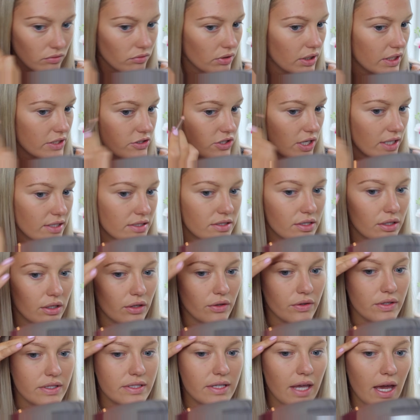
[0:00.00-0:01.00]
really
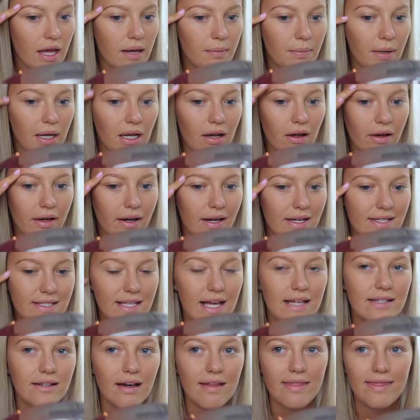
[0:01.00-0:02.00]
gentle on the skin, but like I
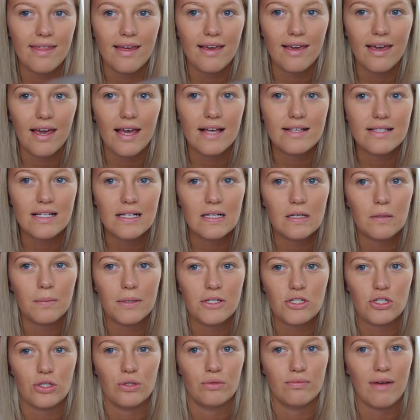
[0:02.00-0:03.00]
said, I think it is a little
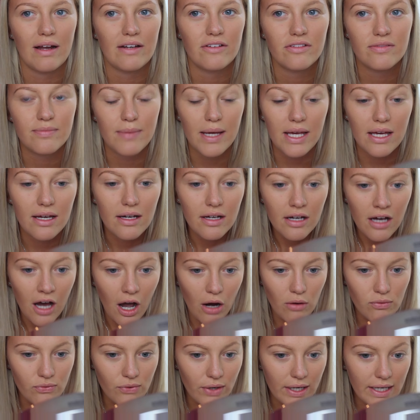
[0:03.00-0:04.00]
bit too red for me.
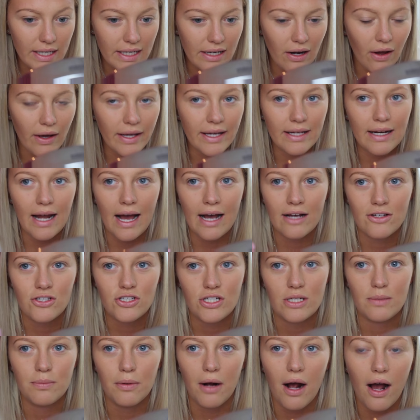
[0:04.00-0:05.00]
I really like an
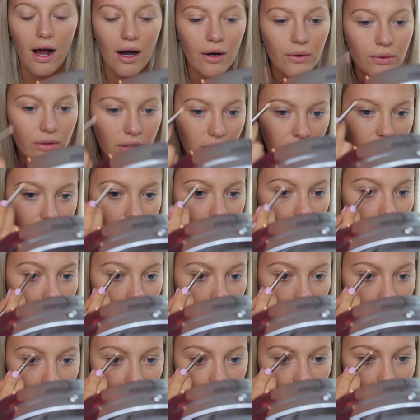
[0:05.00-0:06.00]
ashy brow,
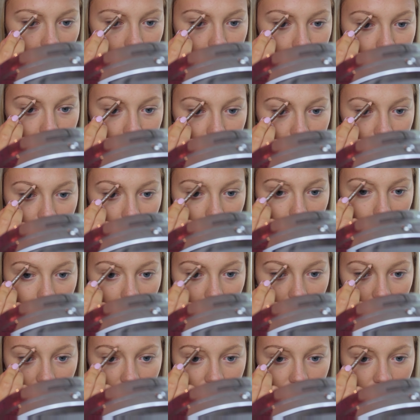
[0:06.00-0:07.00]
so I
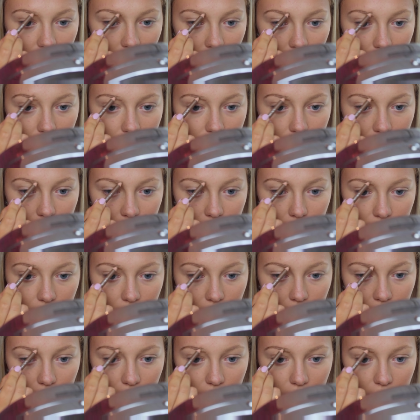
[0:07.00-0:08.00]
might have to go and
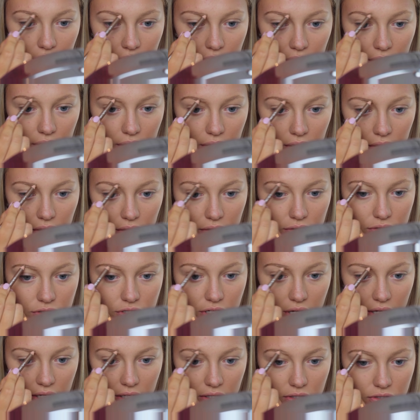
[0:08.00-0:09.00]

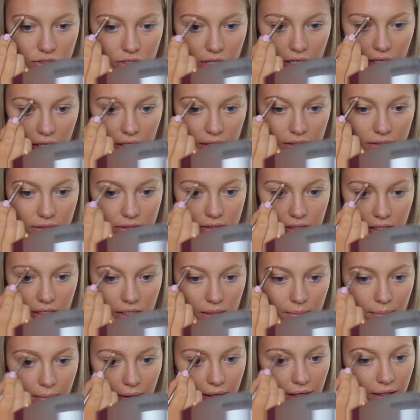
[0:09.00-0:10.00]
change this
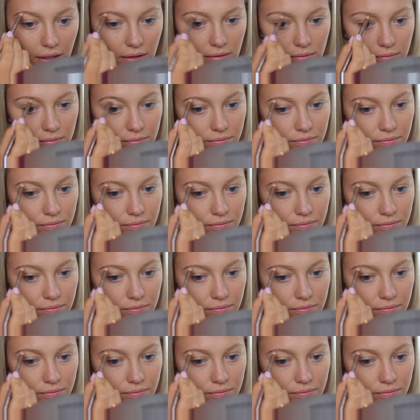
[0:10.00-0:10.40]
in a bit.